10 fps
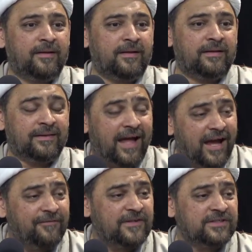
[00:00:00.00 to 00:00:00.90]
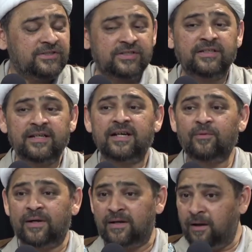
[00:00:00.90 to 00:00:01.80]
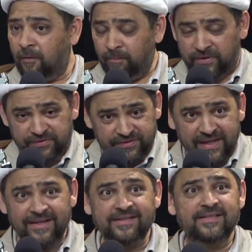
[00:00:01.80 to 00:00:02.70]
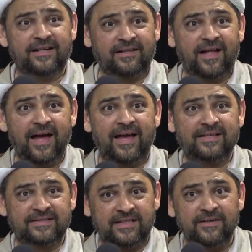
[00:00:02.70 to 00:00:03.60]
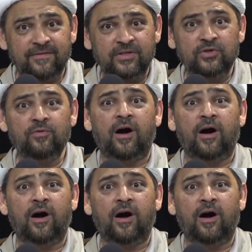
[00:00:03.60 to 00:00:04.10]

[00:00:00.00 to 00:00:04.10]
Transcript: Life is engineered when the things that Allah has given you